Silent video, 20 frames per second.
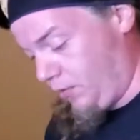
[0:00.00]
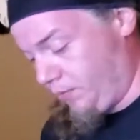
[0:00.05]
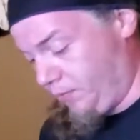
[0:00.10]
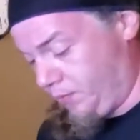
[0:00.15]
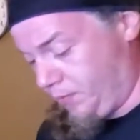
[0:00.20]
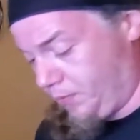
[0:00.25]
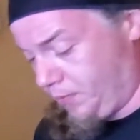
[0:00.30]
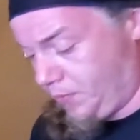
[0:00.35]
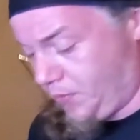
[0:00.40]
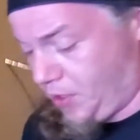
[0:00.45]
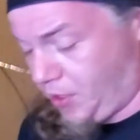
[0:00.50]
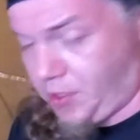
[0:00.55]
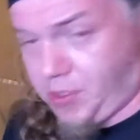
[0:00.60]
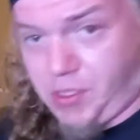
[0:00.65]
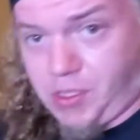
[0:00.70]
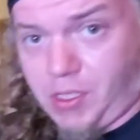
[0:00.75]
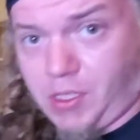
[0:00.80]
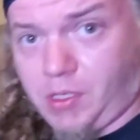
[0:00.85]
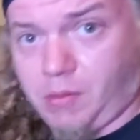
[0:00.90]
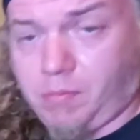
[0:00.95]
as you can
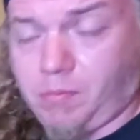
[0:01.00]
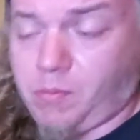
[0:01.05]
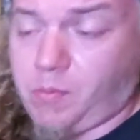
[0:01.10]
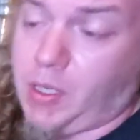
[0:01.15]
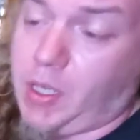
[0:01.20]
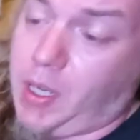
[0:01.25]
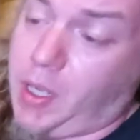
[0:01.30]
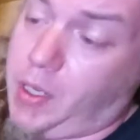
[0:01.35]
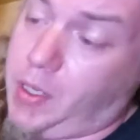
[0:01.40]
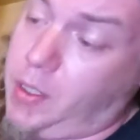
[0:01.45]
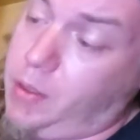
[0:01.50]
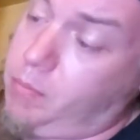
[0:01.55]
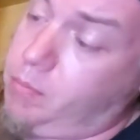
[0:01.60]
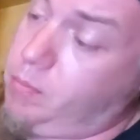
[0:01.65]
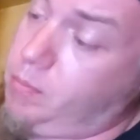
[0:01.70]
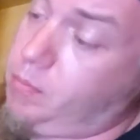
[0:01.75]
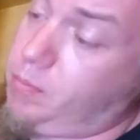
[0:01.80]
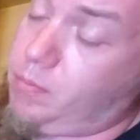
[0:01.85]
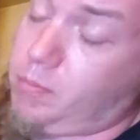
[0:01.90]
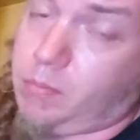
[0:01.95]
see, we got a
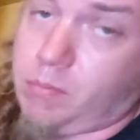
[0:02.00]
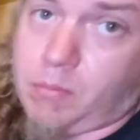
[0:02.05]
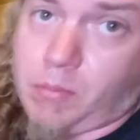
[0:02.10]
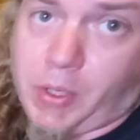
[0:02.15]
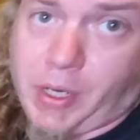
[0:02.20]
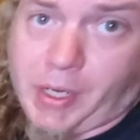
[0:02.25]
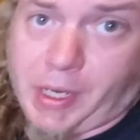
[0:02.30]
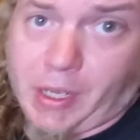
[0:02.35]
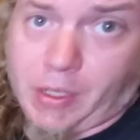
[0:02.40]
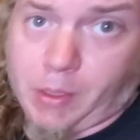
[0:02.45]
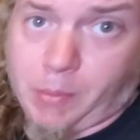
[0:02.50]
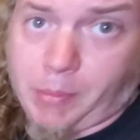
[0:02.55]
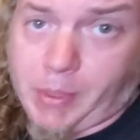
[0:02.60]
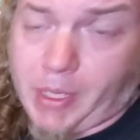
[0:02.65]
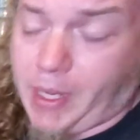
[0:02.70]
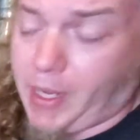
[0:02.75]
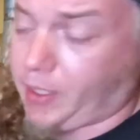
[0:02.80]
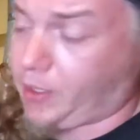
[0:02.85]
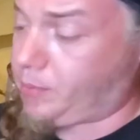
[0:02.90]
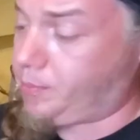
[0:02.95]
break out in the
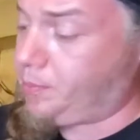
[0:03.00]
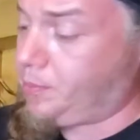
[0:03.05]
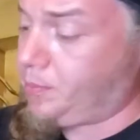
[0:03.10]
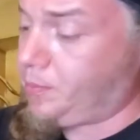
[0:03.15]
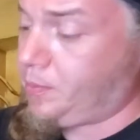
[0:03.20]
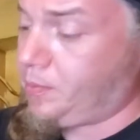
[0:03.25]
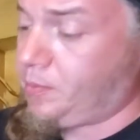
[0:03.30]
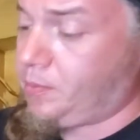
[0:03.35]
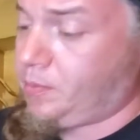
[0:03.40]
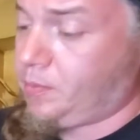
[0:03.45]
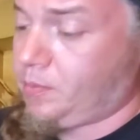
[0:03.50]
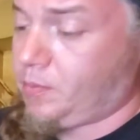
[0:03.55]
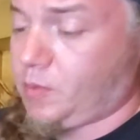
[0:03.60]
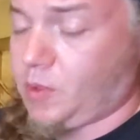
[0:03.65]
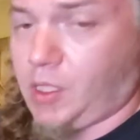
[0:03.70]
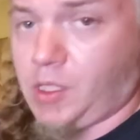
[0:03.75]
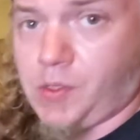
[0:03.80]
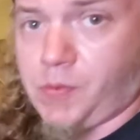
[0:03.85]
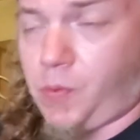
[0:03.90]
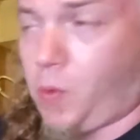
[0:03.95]
back.
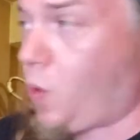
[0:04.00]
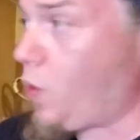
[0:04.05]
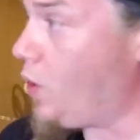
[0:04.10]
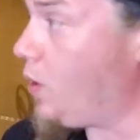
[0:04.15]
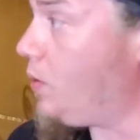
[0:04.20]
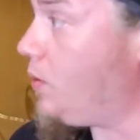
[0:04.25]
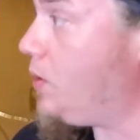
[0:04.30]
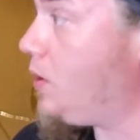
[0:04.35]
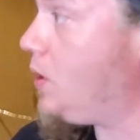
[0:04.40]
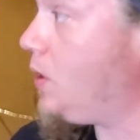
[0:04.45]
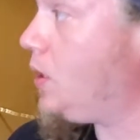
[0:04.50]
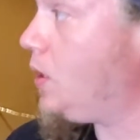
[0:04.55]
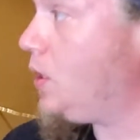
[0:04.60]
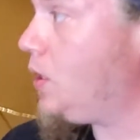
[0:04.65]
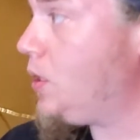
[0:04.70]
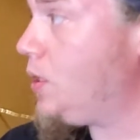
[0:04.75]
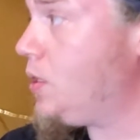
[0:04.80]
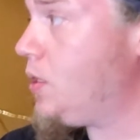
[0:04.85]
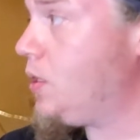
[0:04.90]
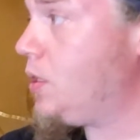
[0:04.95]
Leads forward.
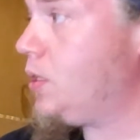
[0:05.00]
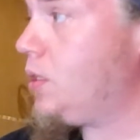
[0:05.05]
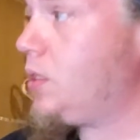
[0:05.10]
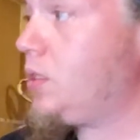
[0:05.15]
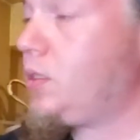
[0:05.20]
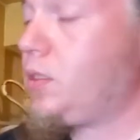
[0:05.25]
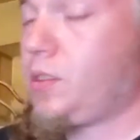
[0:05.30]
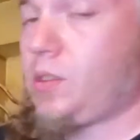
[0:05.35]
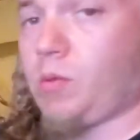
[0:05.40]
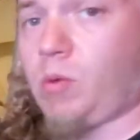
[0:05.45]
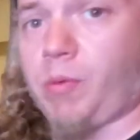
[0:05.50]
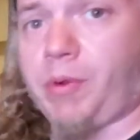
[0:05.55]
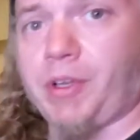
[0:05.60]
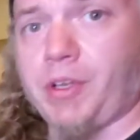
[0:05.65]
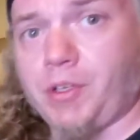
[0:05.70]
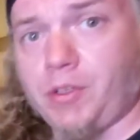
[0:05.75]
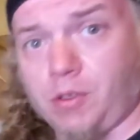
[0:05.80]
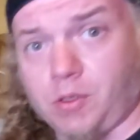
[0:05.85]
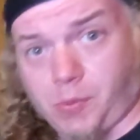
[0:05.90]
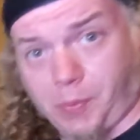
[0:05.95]
So what we're
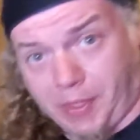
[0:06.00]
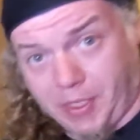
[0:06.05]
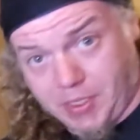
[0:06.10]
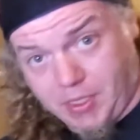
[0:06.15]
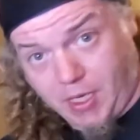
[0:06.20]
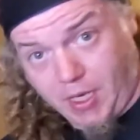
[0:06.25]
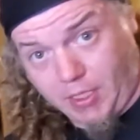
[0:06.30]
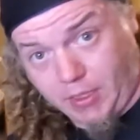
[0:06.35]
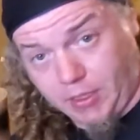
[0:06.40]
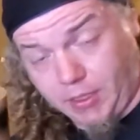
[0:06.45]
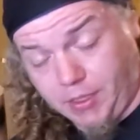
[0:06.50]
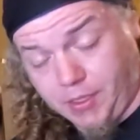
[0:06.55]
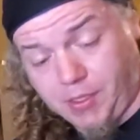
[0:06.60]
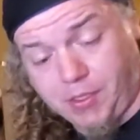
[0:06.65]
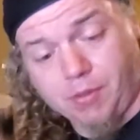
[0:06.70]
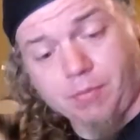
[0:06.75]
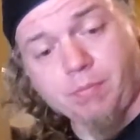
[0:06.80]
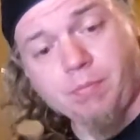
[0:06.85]
going to do is we're going to take this